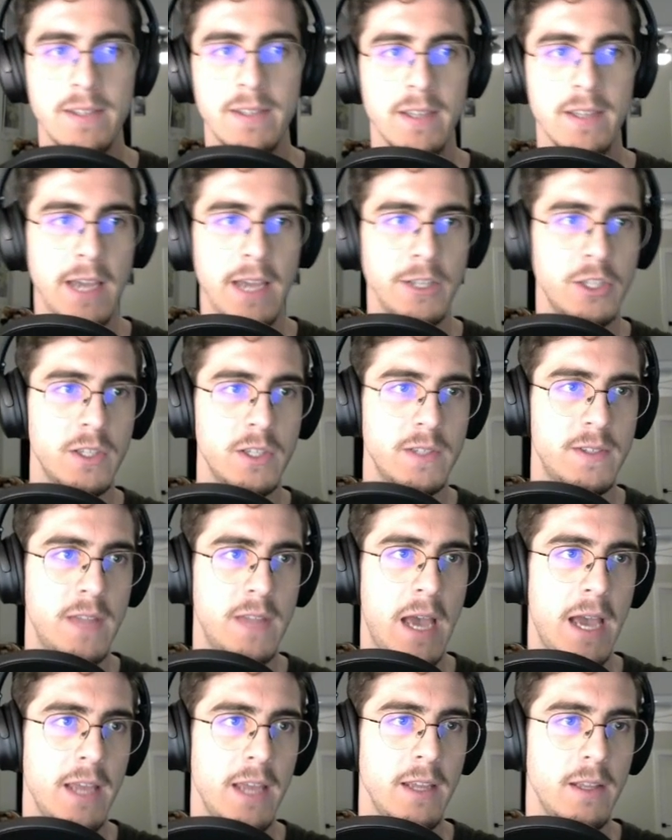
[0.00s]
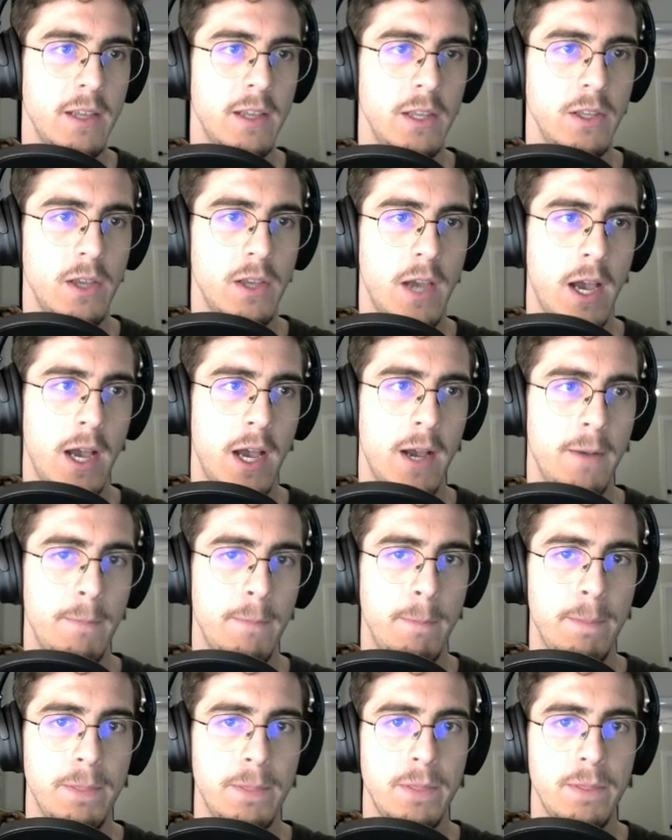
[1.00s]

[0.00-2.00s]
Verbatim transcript: sketch is that um,